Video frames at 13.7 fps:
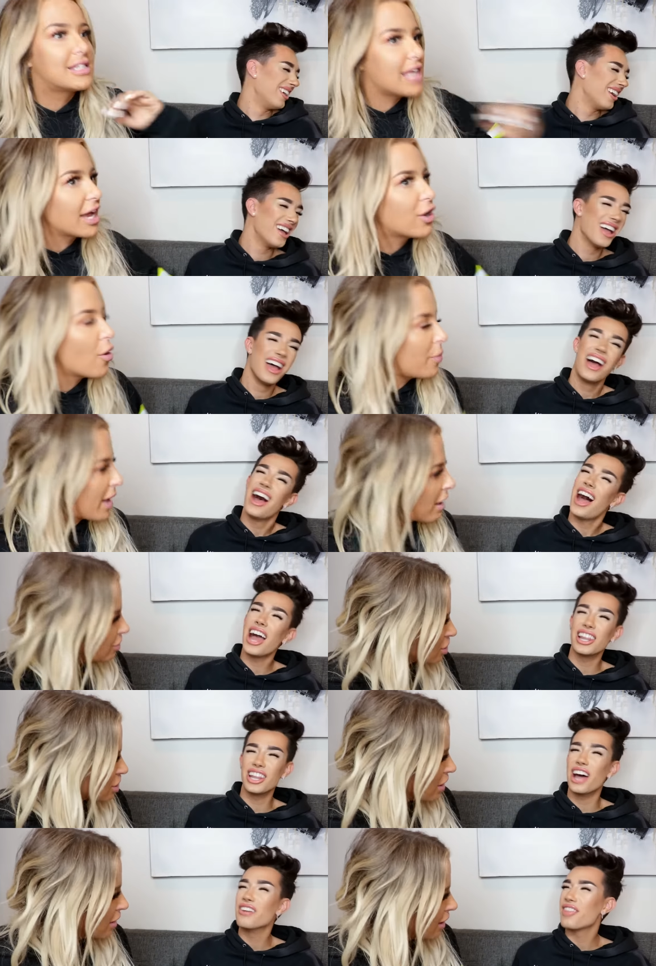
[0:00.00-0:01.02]
Speaker 1: Psychopath I
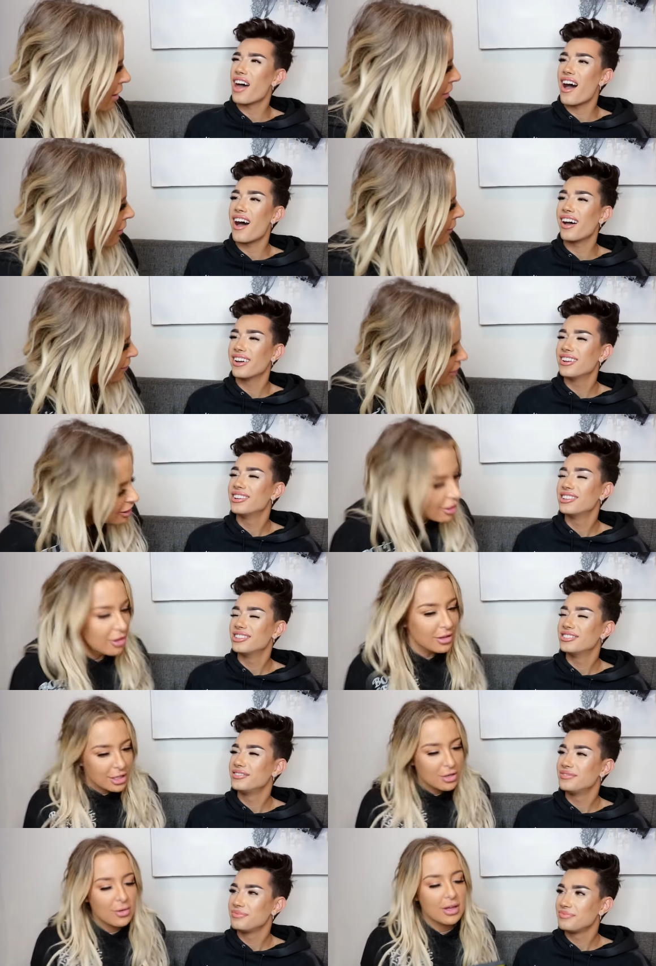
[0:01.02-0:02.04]
shit. love that. You know,
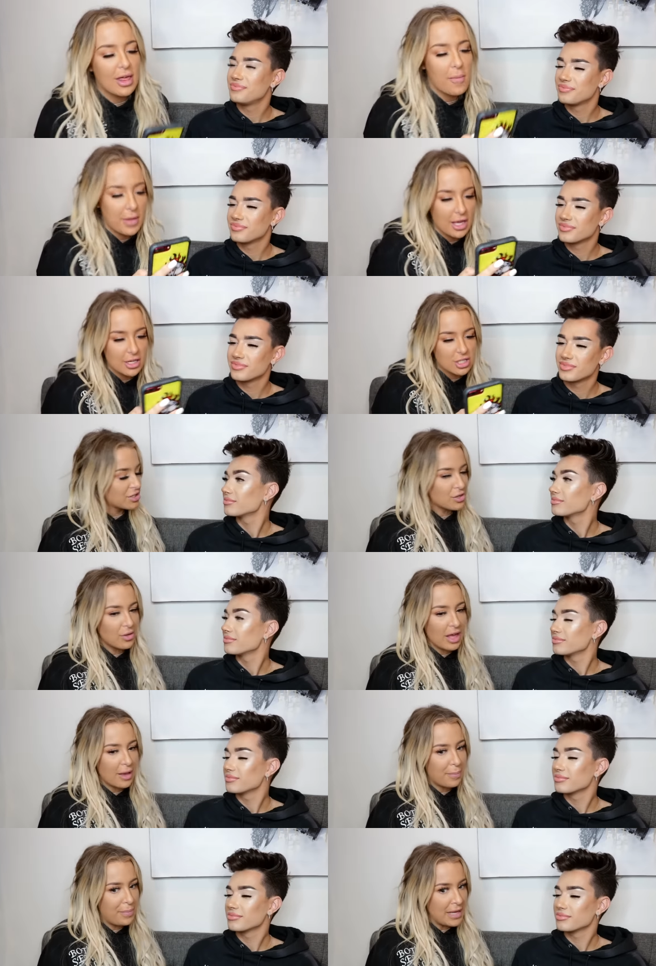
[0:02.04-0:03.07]
like you are that bitch. So
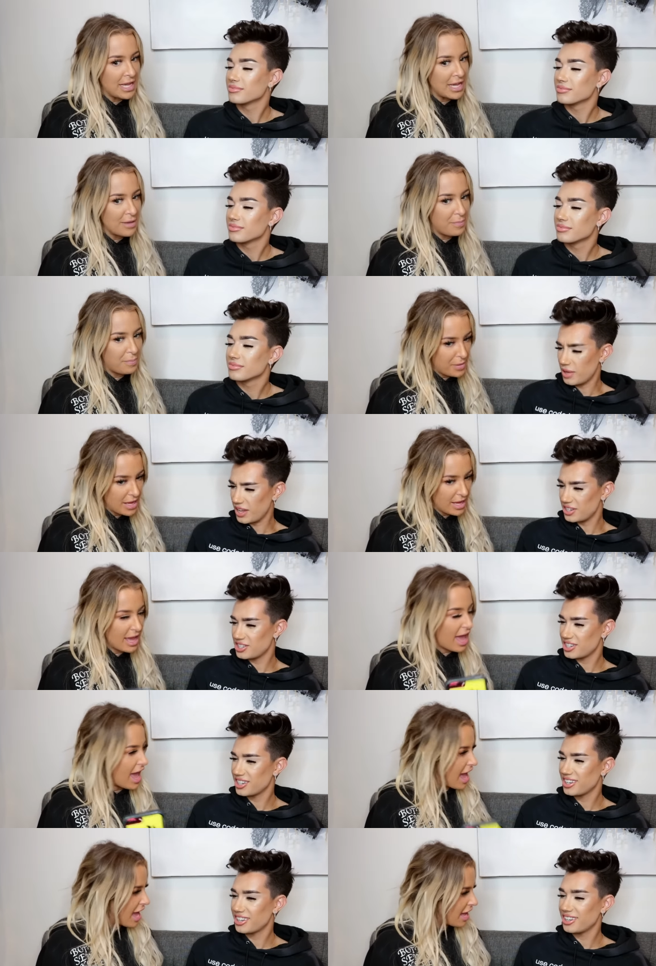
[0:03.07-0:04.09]
like B, B,
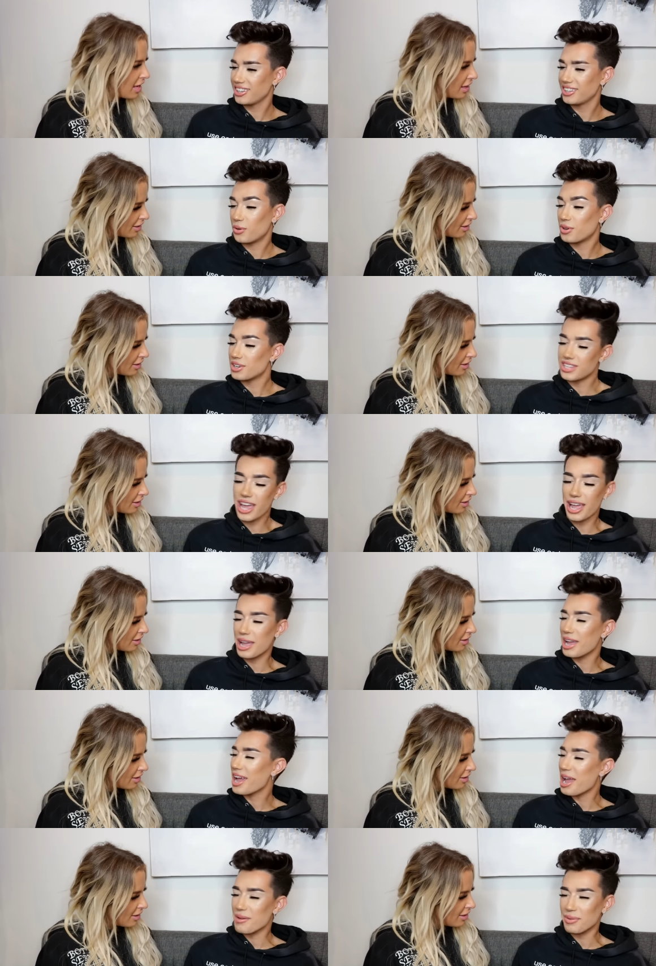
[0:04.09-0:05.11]
A?
Speaker 2: Or just
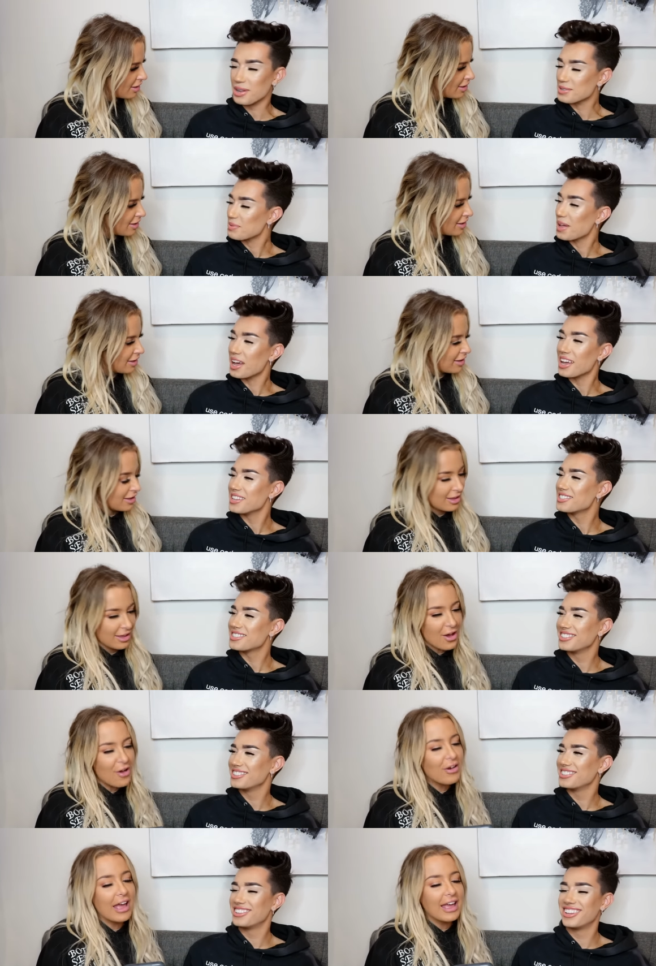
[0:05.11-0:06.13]
A, A plus plus.
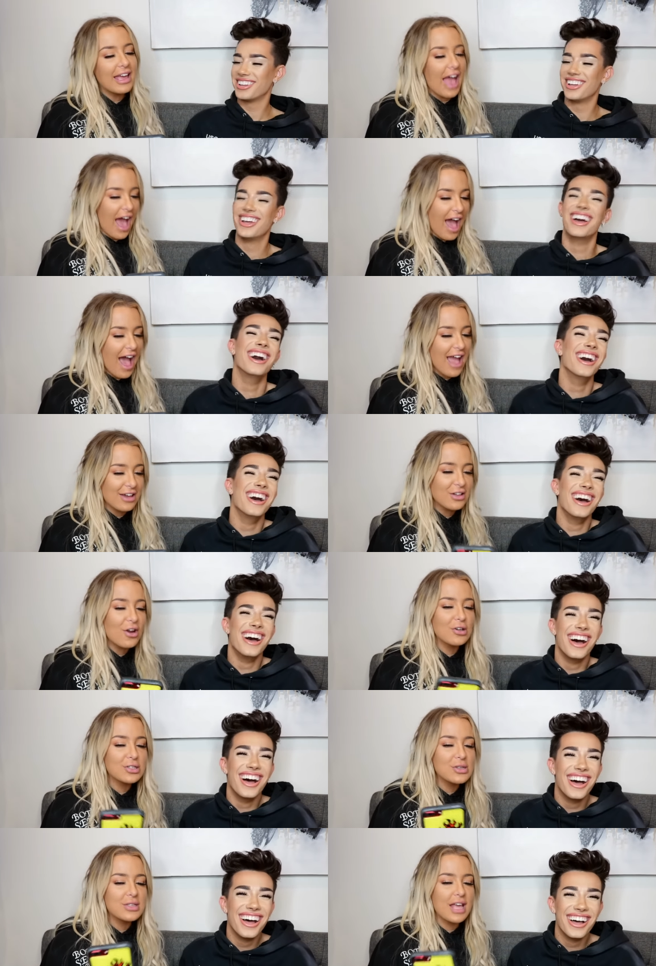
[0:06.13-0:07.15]
Speaker 1: Okay, yeah. I could
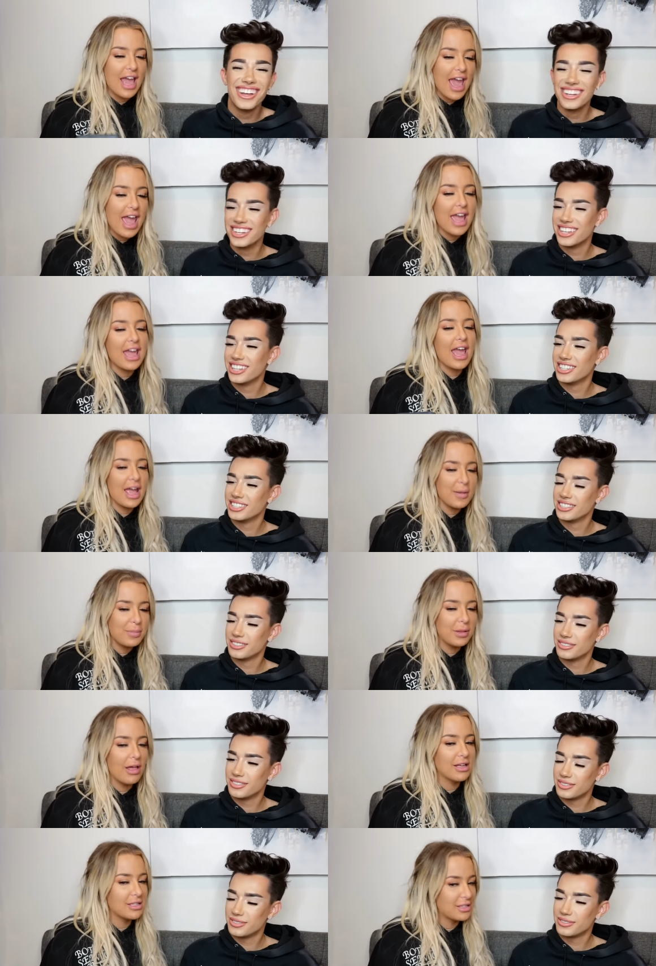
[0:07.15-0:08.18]
also say A, A
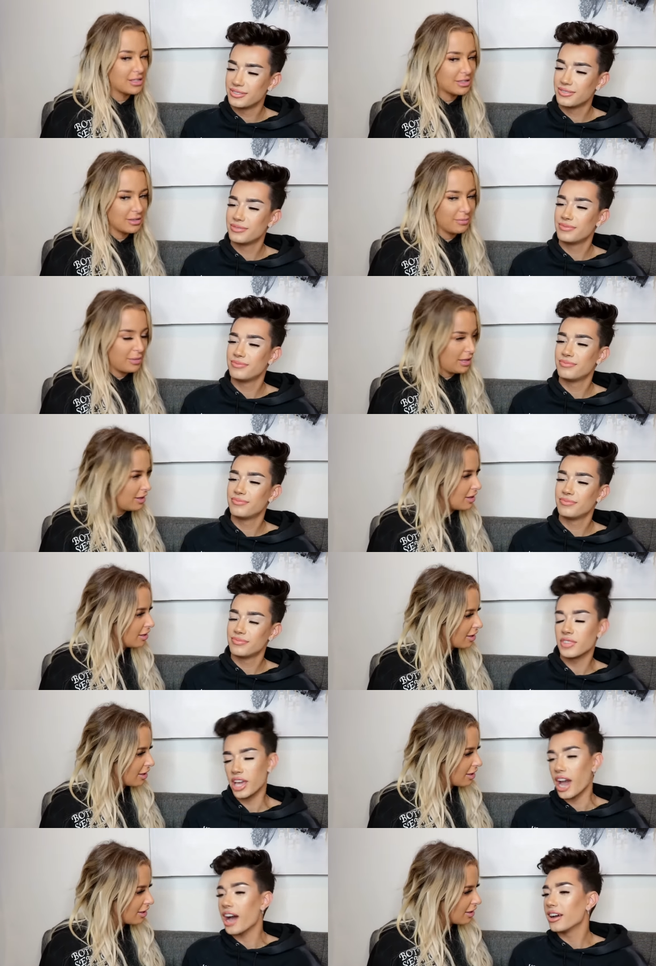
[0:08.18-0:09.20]
plus B.
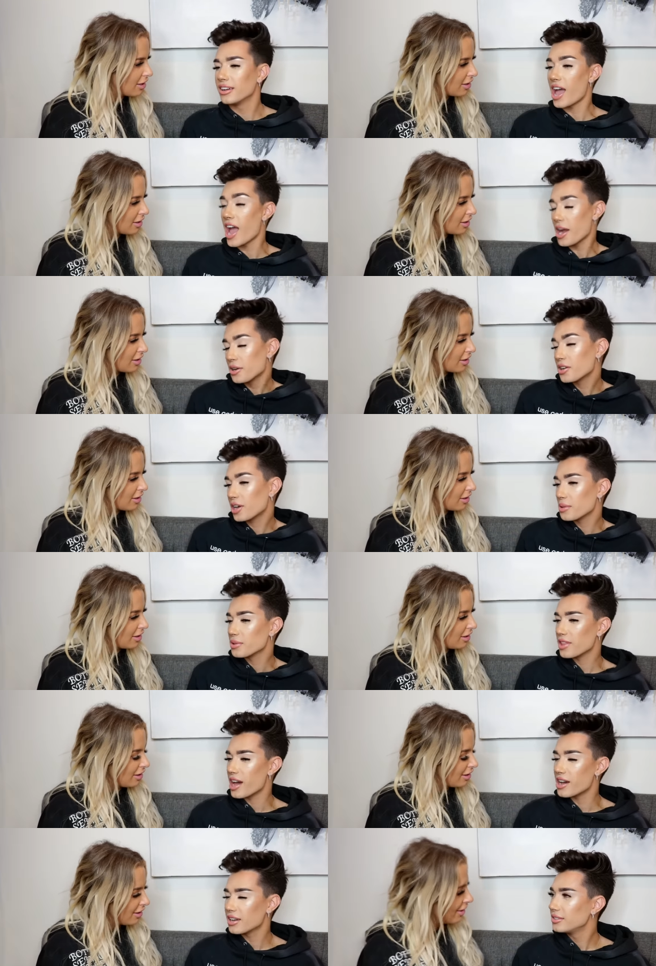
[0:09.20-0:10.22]
Speaker 2: Yeah, I would agree with
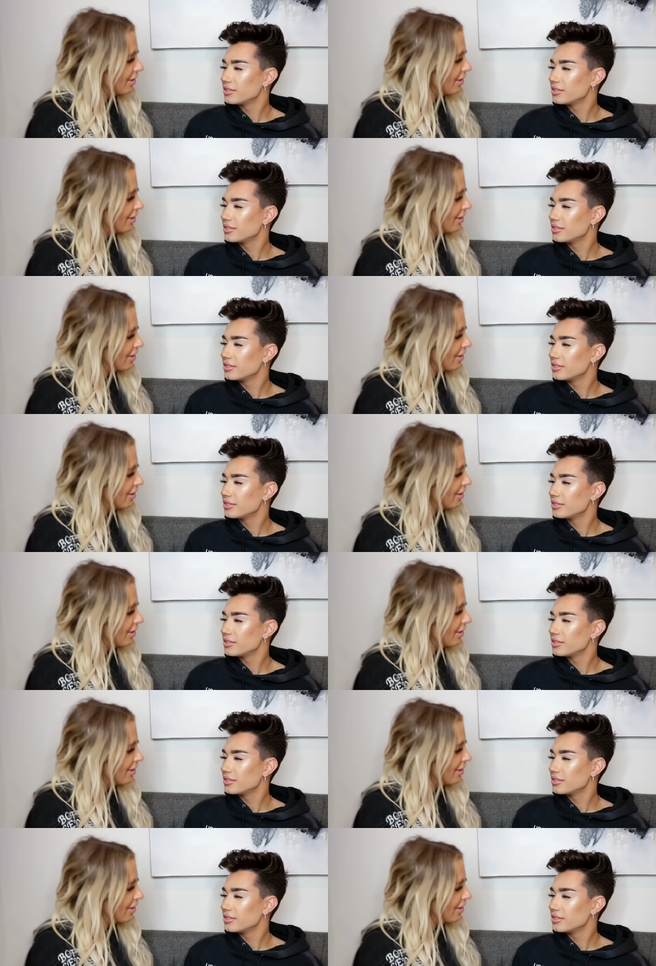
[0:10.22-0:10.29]
that.